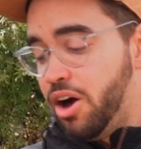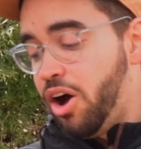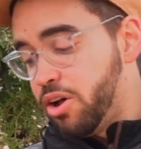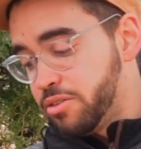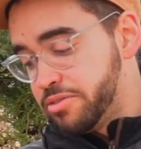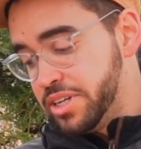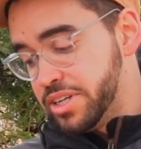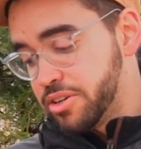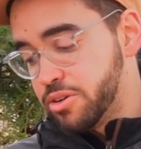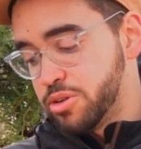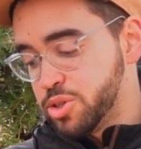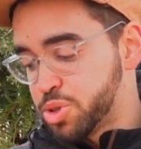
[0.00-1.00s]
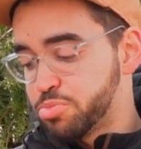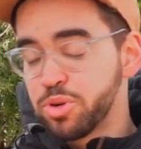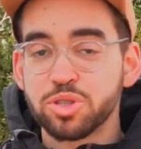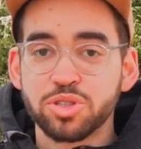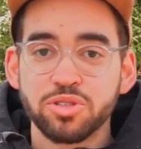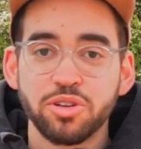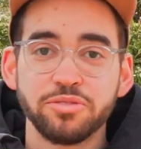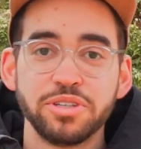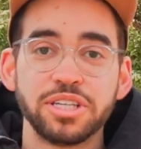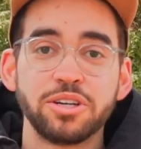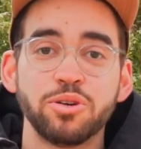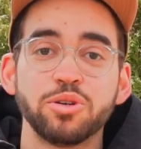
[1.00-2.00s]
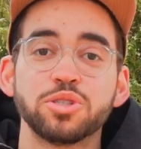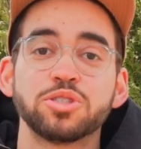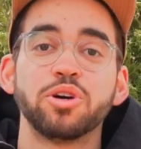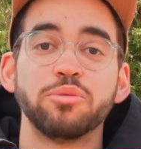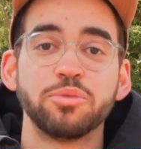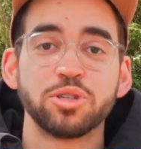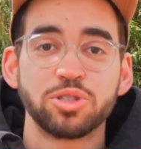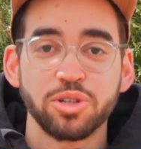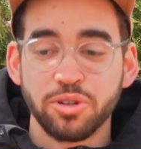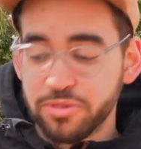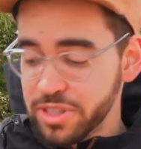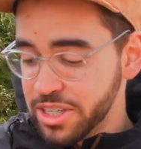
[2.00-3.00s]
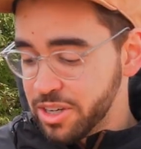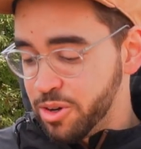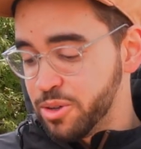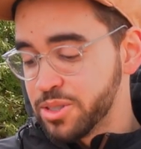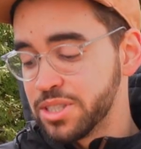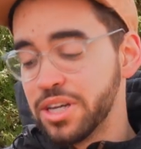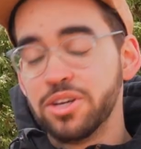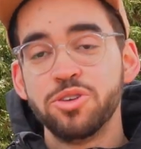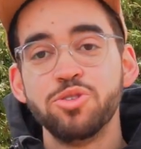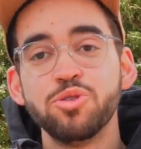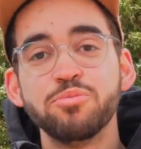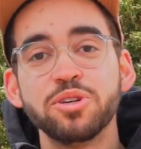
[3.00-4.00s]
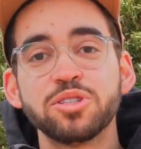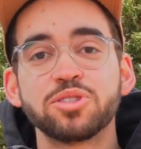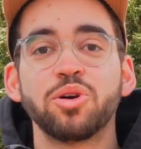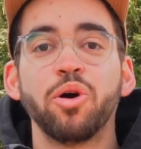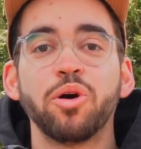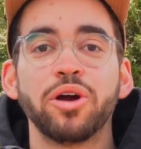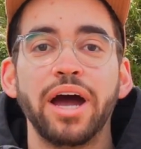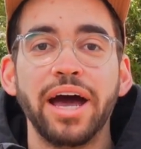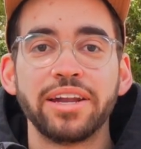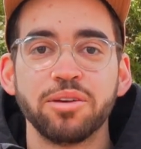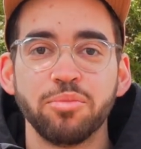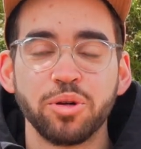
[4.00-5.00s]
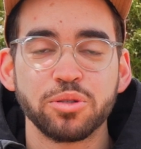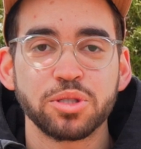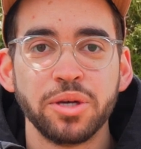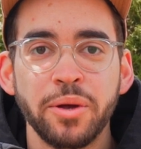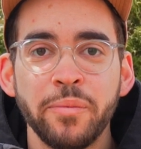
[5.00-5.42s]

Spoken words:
all vehicles, personal vehicles, commercial vehicles, humans, or animals.